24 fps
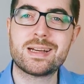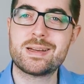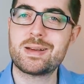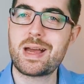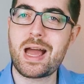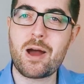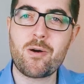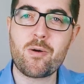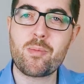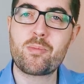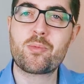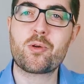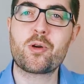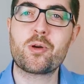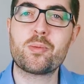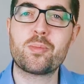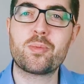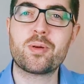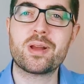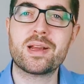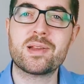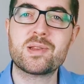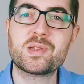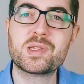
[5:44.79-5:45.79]
how
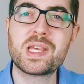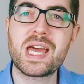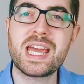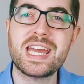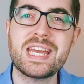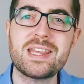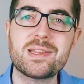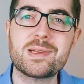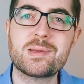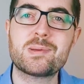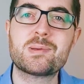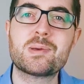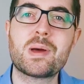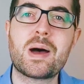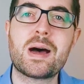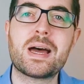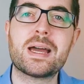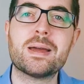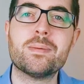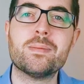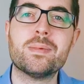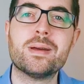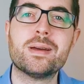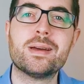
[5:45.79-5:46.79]
appropriate, take the
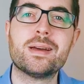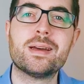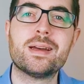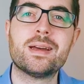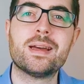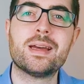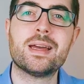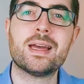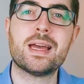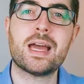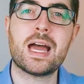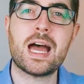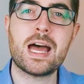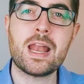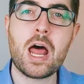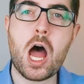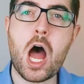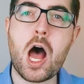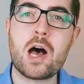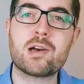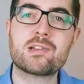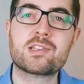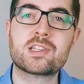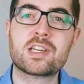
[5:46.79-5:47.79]
time and
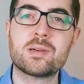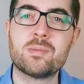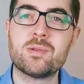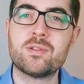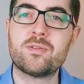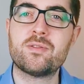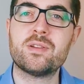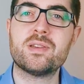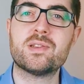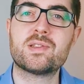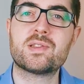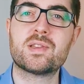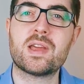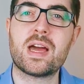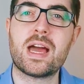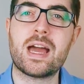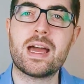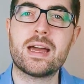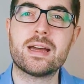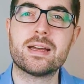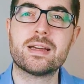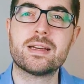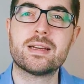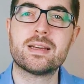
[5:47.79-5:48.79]
ask Him if He's there.
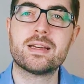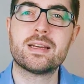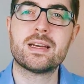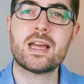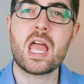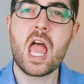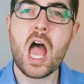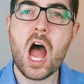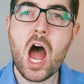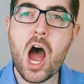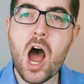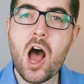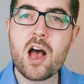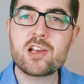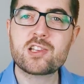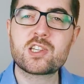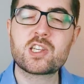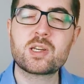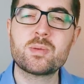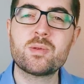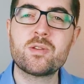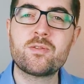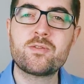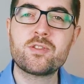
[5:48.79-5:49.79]
Ask
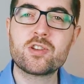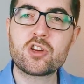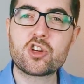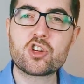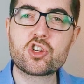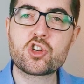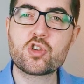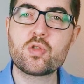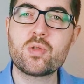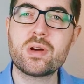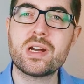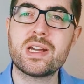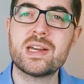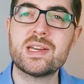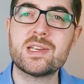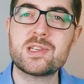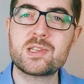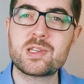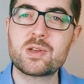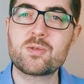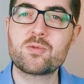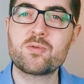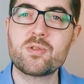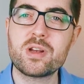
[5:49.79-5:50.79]
Him if Yeshua
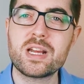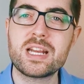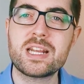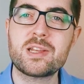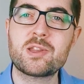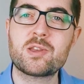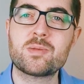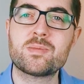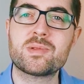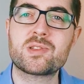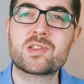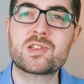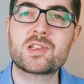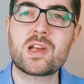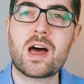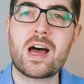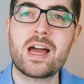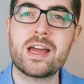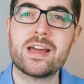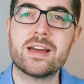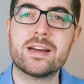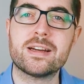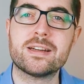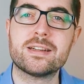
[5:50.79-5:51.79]
is really the
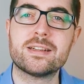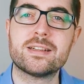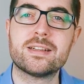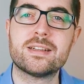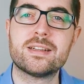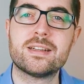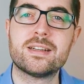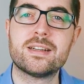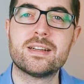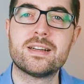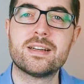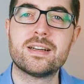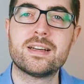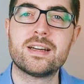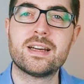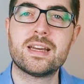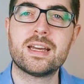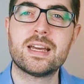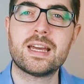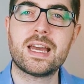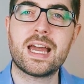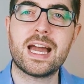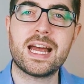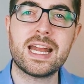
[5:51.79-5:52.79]
Messiah,
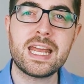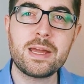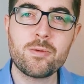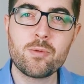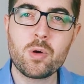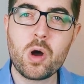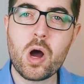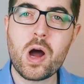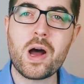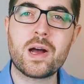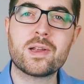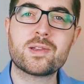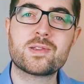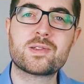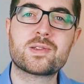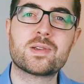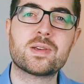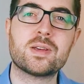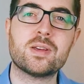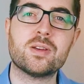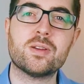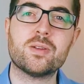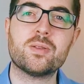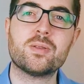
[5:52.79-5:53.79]
and He will answer
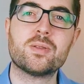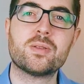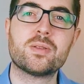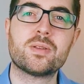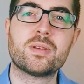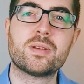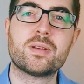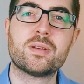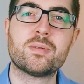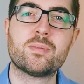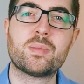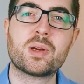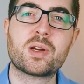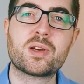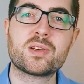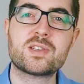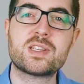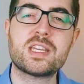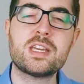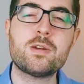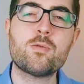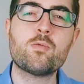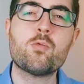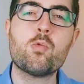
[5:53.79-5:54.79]
you because
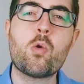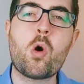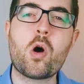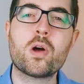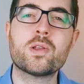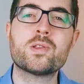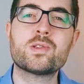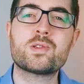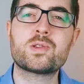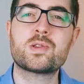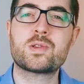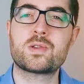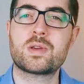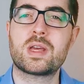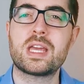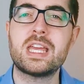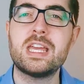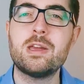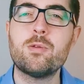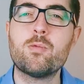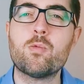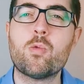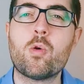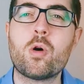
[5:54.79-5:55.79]
He wants
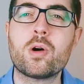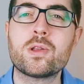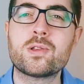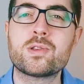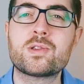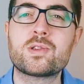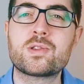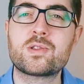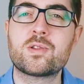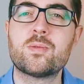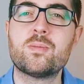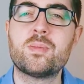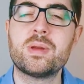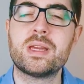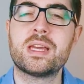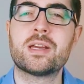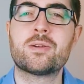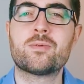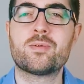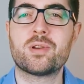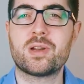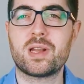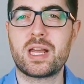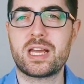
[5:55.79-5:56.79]
to be
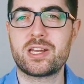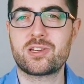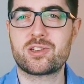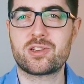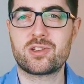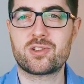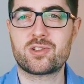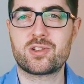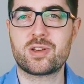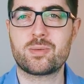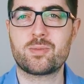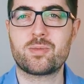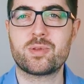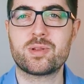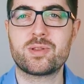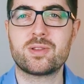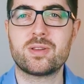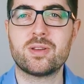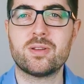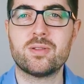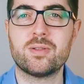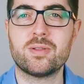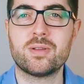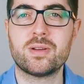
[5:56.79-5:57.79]
in relationship with
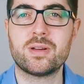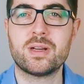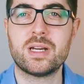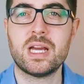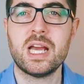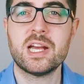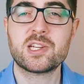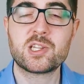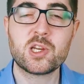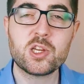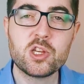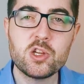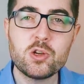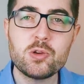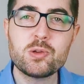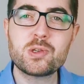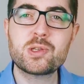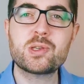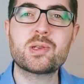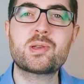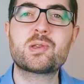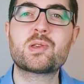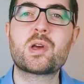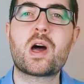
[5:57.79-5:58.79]
you. So use
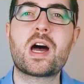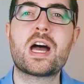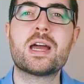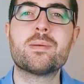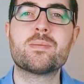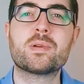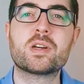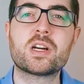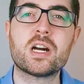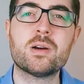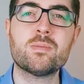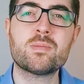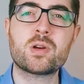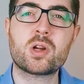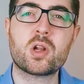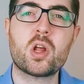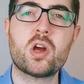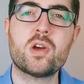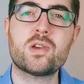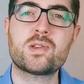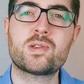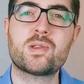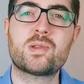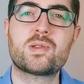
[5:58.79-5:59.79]
the time, come
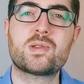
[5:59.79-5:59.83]
closer